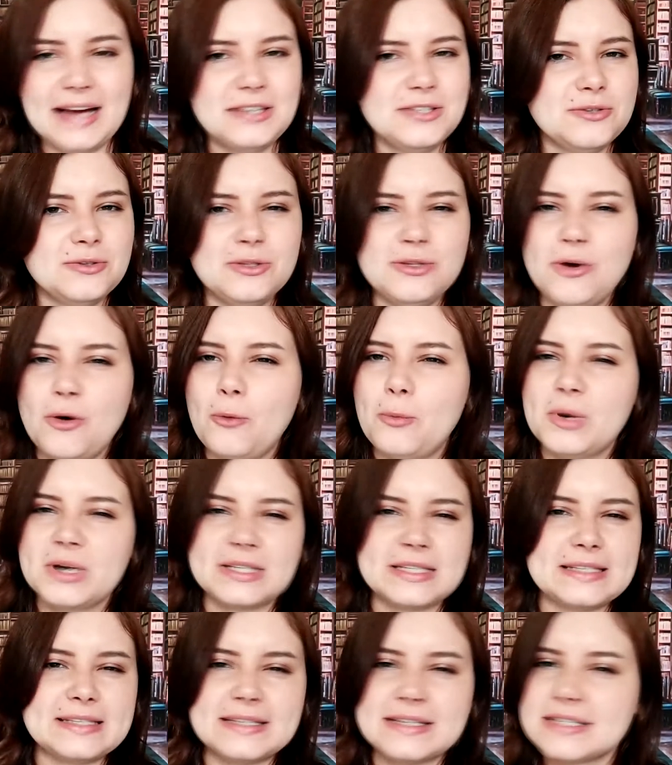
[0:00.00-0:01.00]
don't know
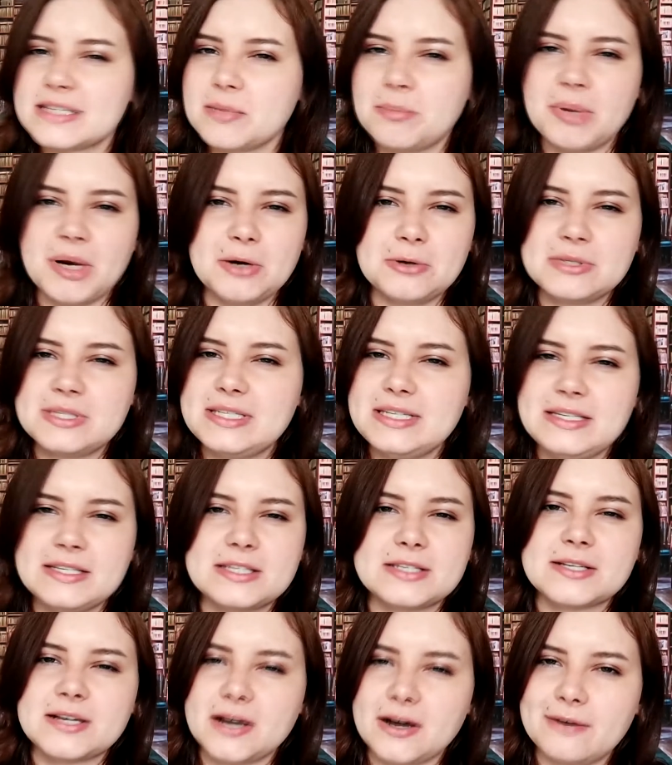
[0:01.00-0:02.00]
what it is about
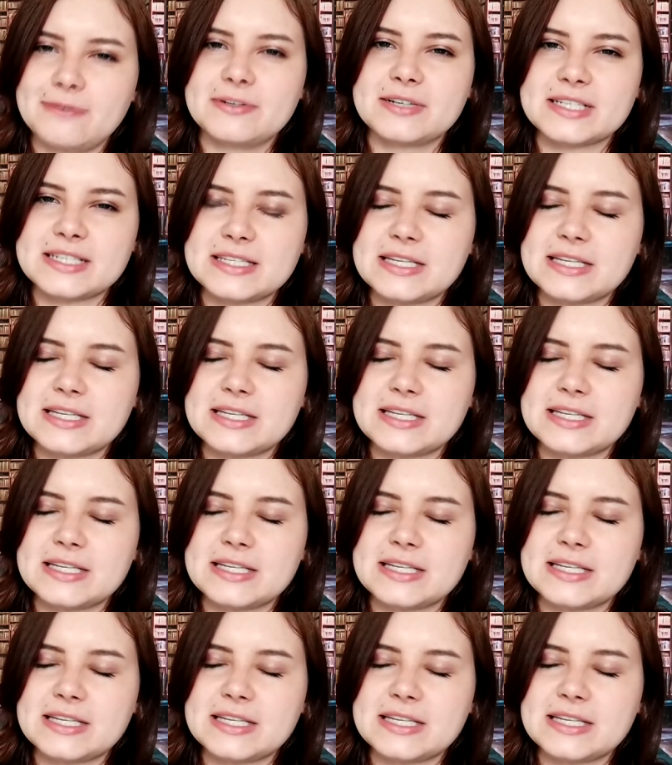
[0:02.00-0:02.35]
these covers